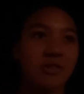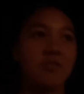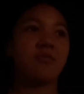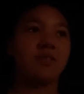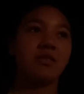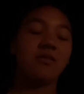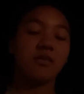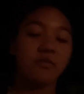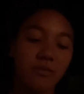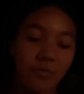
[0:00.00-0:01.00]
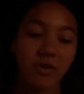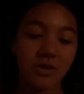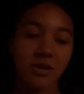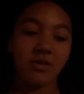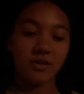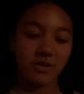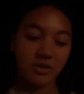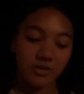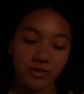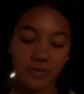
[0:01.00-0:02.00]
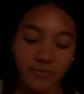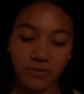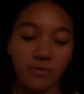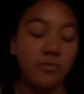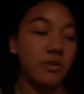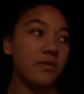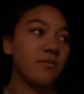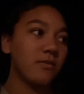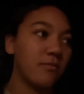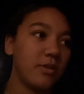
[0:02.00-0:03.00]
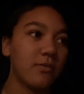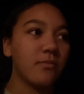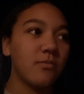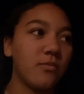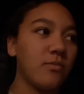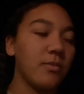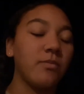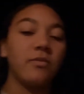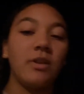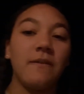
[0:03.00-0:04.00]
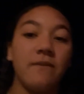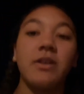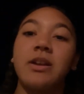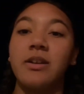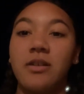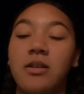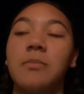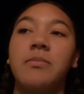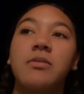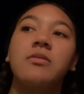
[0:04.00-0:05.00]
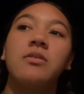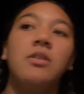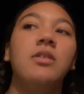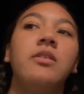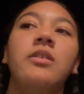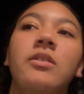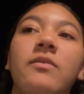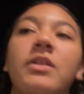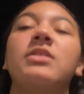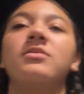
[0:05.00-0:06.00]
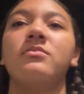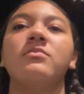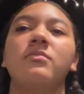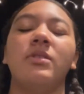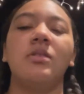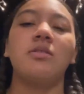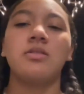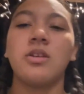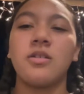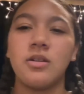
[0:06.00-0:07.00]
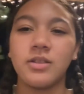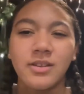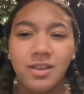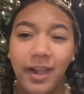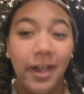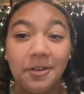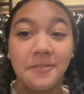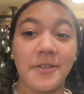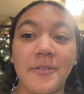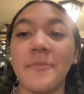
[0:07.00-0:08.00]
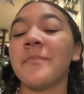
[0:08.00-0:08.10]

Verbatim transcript: the tree. We're working on the living room one. We're fluffing it up, if that's what they call it. I don't know.